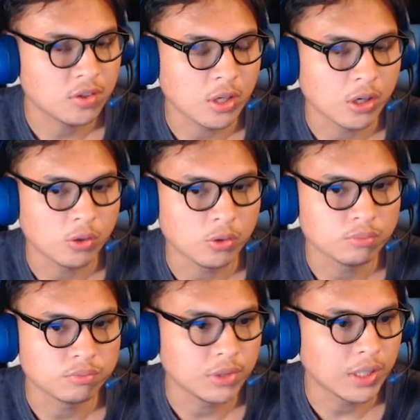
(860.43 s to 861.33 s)
now
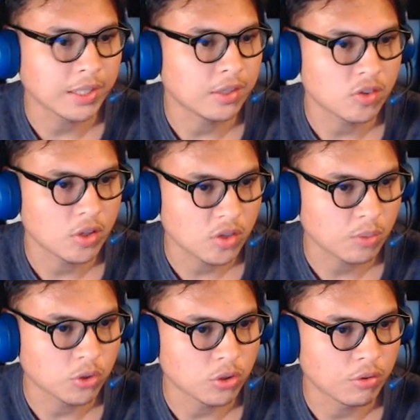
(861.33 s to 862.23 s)
again, it's up
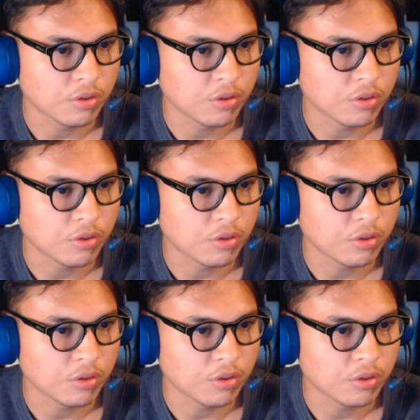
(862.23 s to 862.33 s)
to you.